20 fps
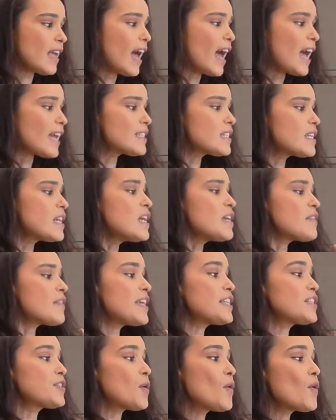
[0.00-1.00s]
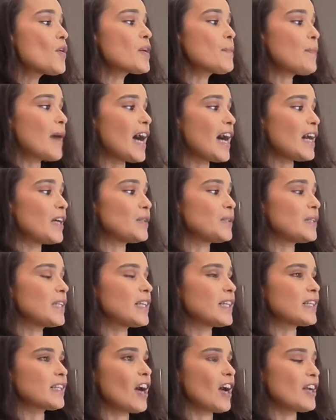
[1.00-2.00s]
and they talk
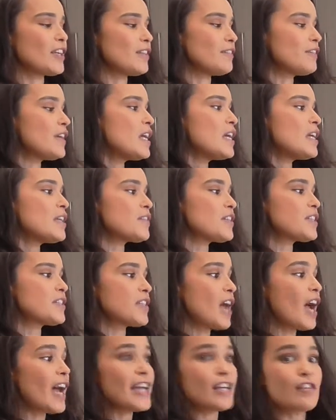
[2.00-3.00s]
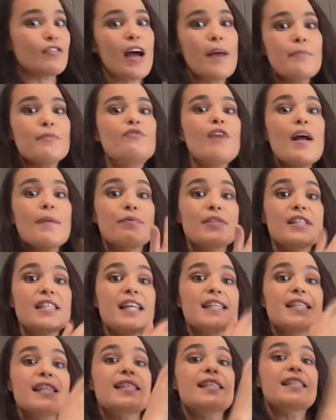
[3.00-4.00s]
about kind of the diagram
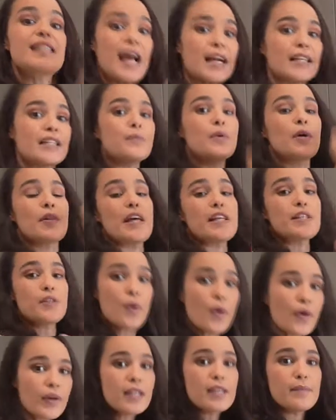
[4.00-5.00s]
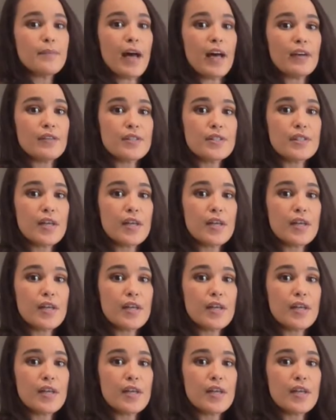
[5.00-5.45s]
represents exactly what they're talking about.